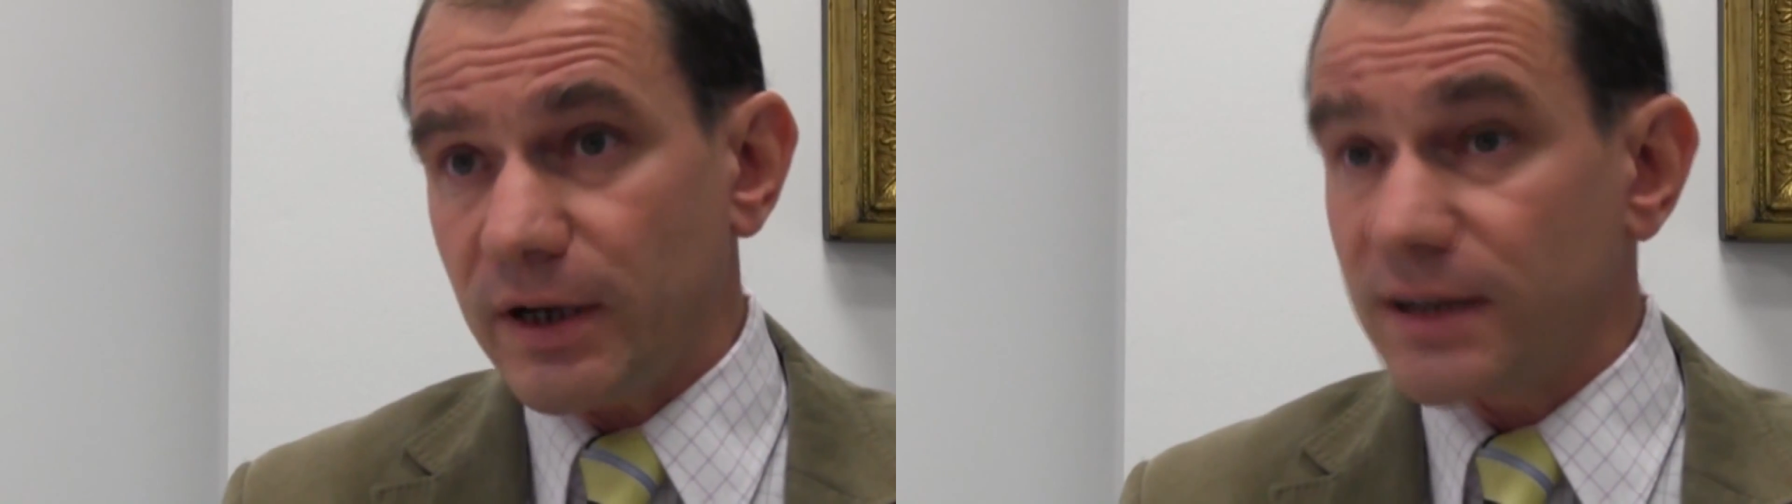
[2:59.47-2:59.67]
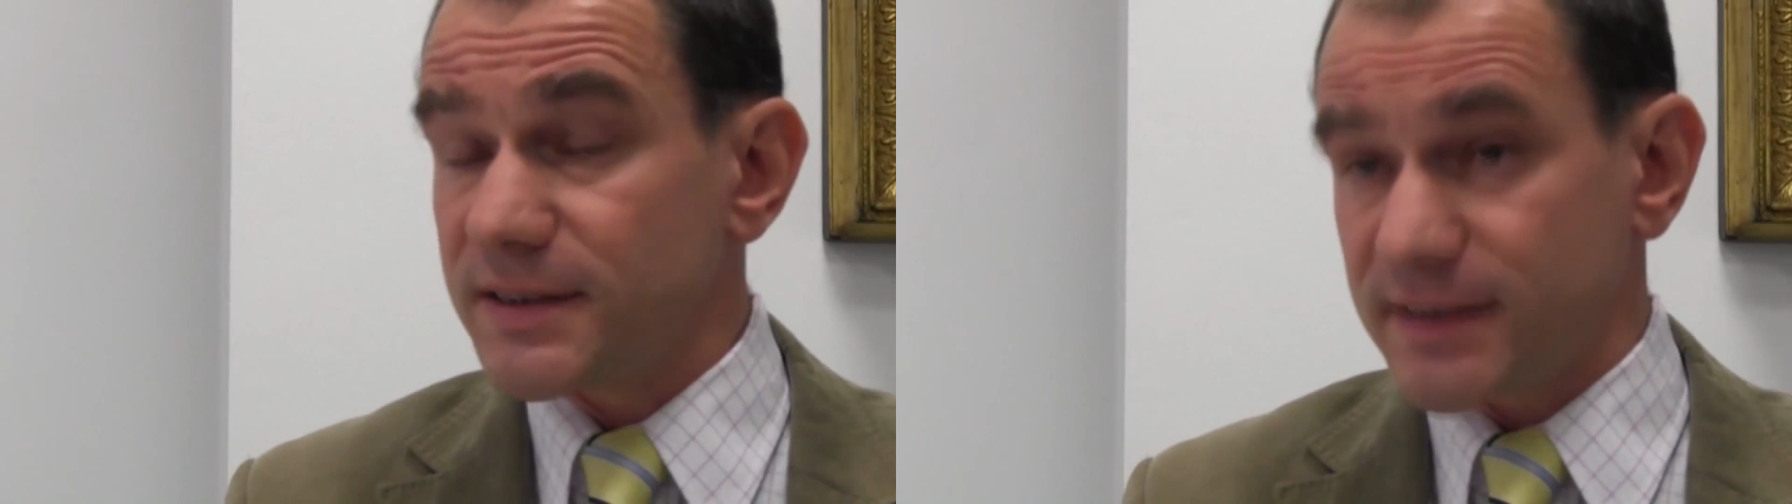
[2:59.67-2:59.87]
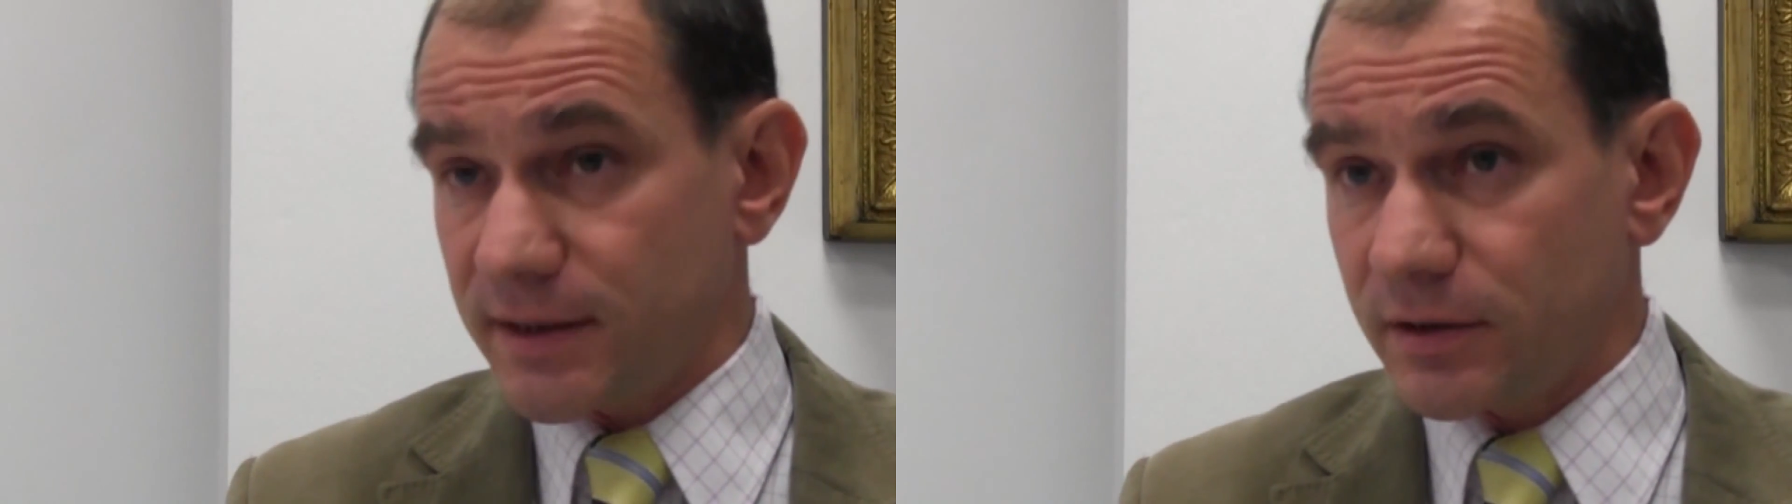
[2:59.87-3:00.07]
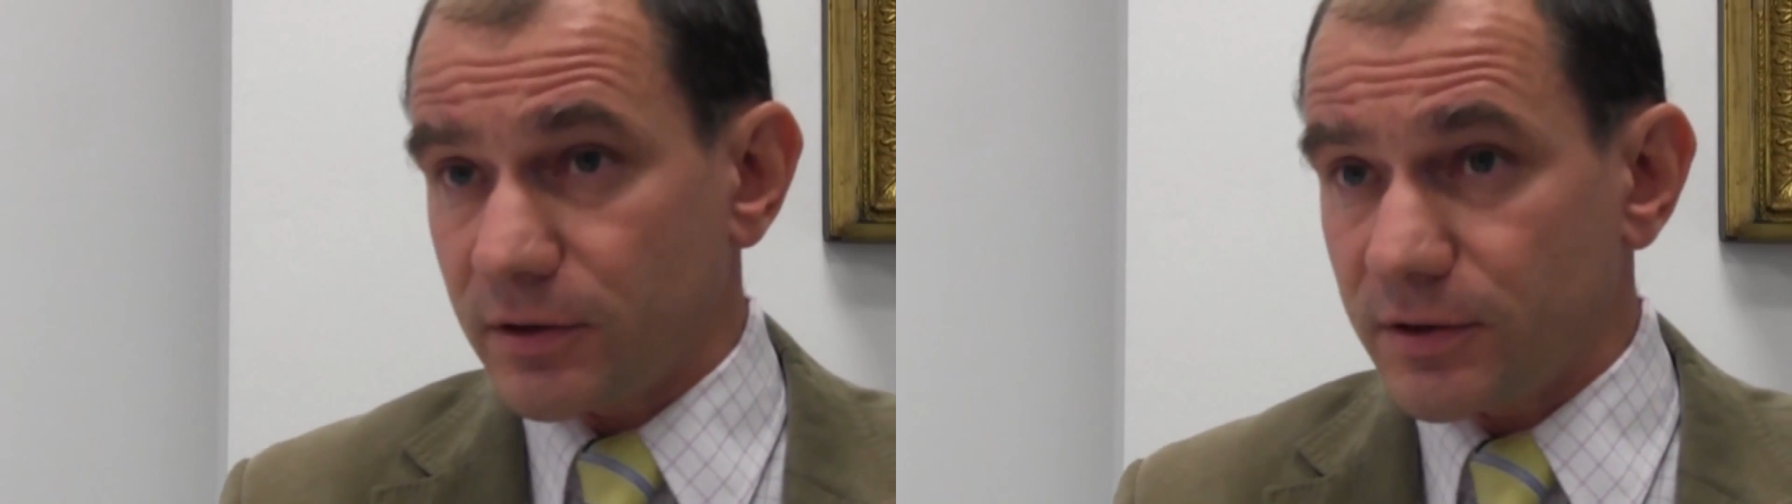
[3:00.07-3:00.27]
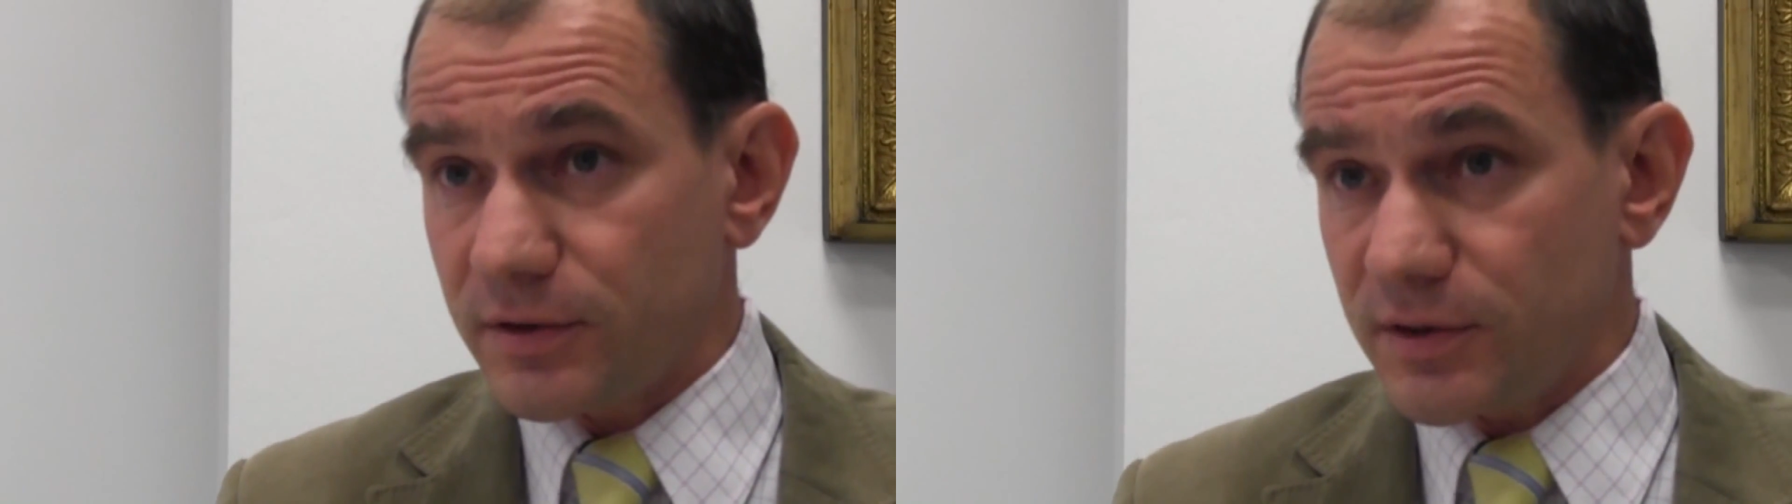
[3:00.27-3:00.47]

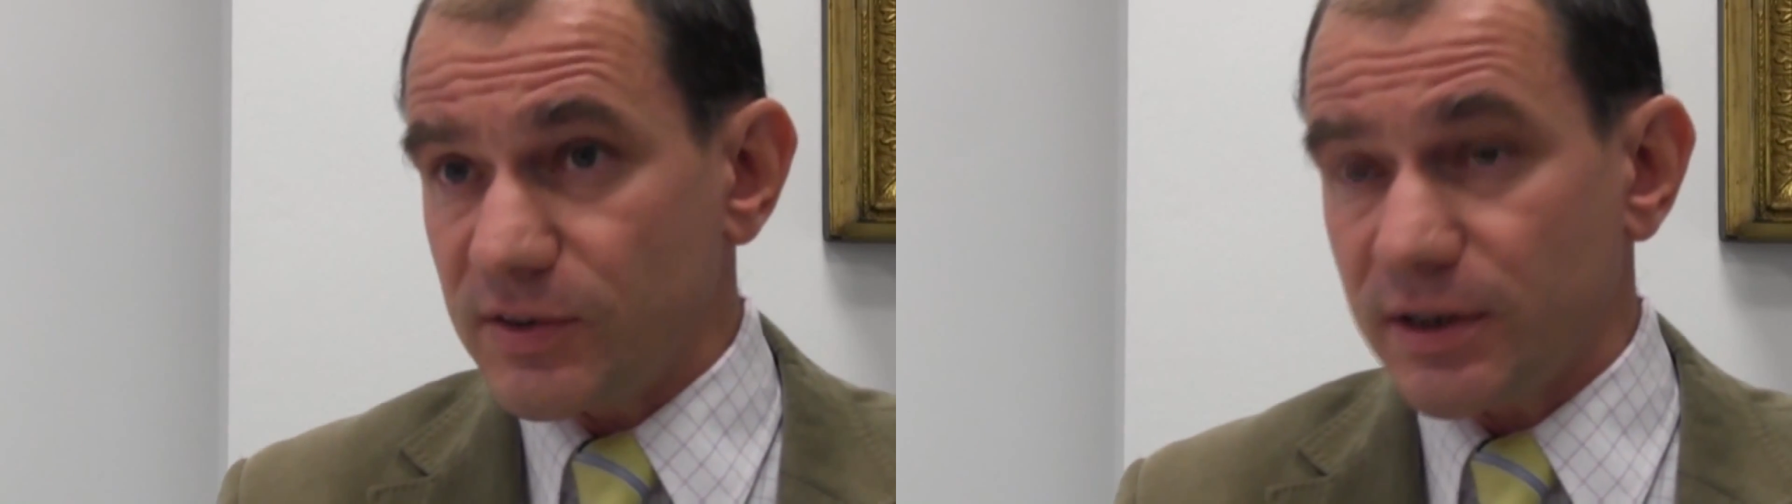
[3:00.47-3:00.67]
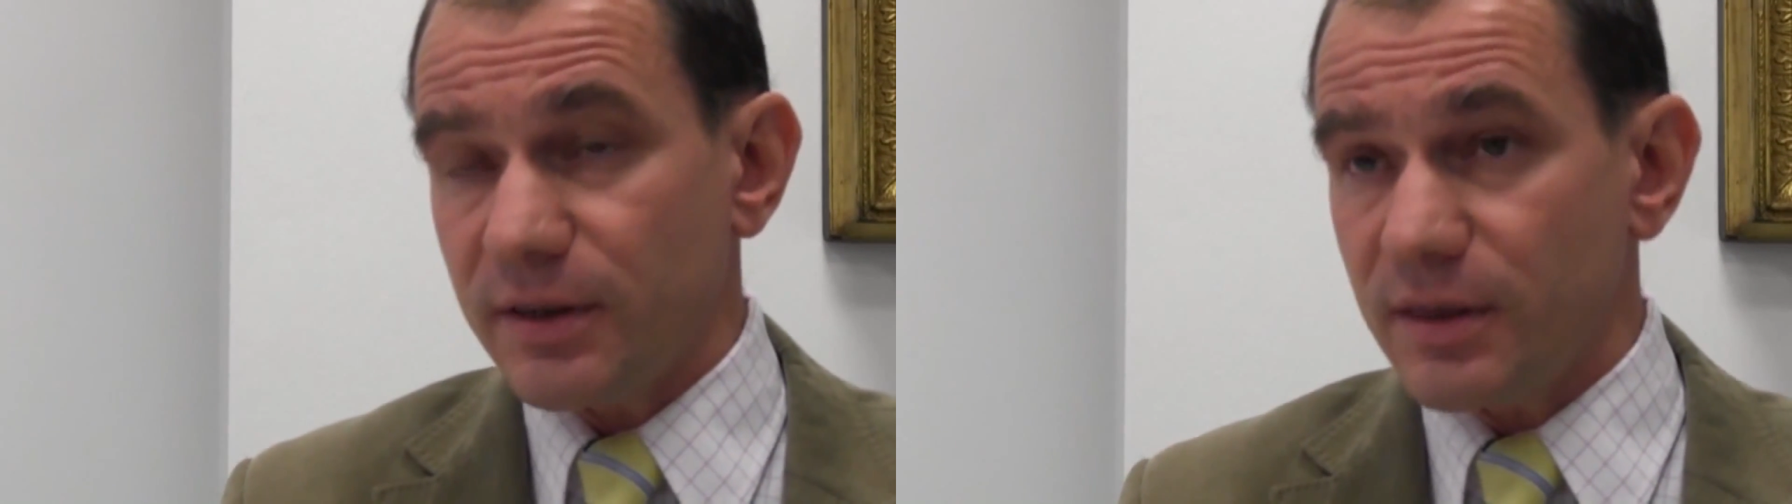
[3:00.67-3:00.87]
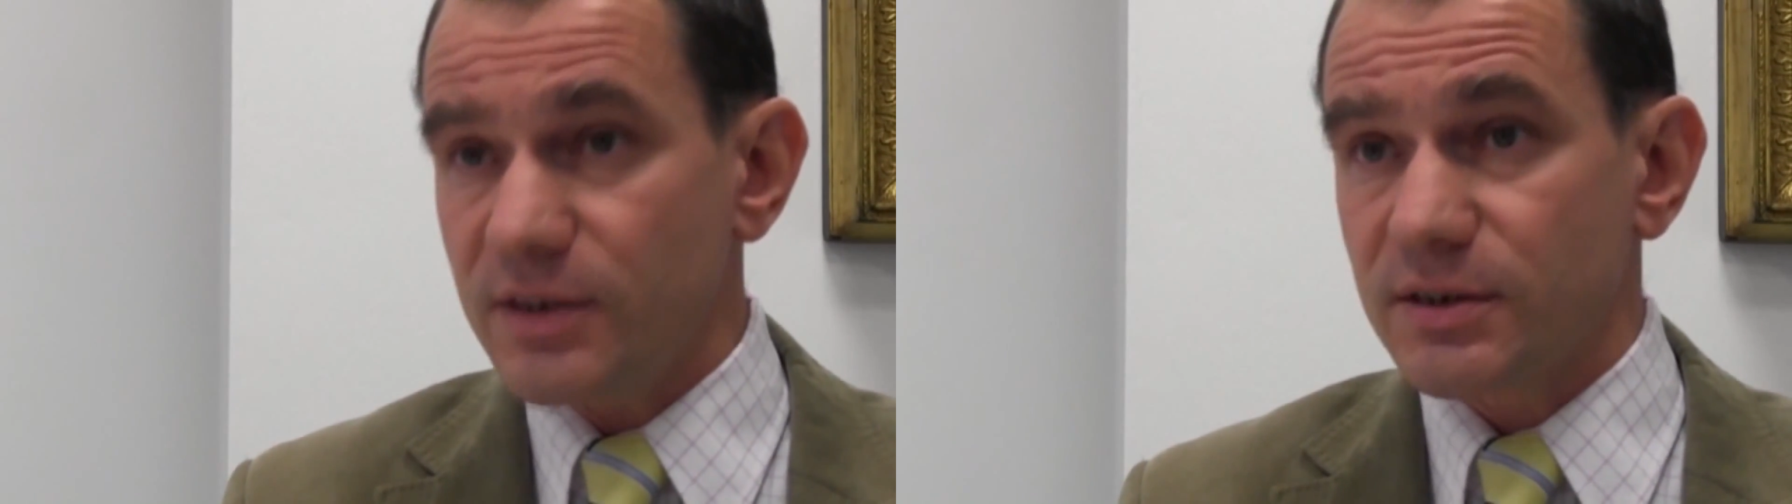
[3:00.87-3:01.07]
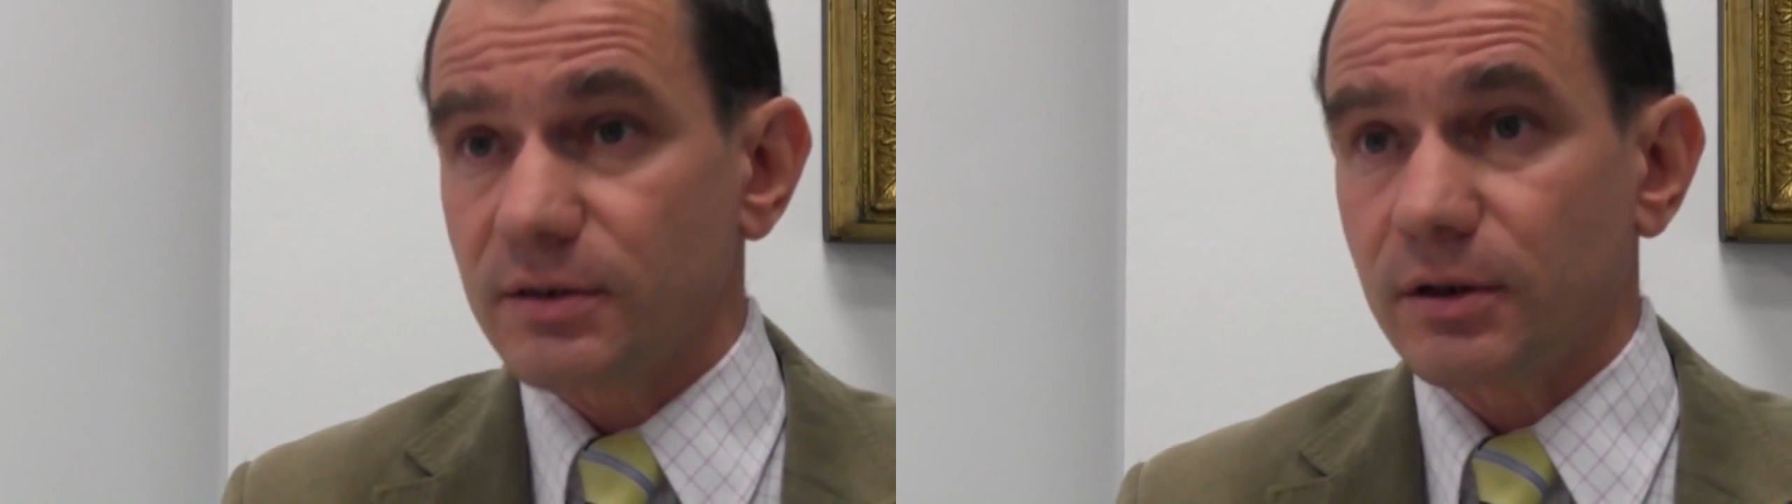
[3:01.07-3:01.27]
unstandard design, these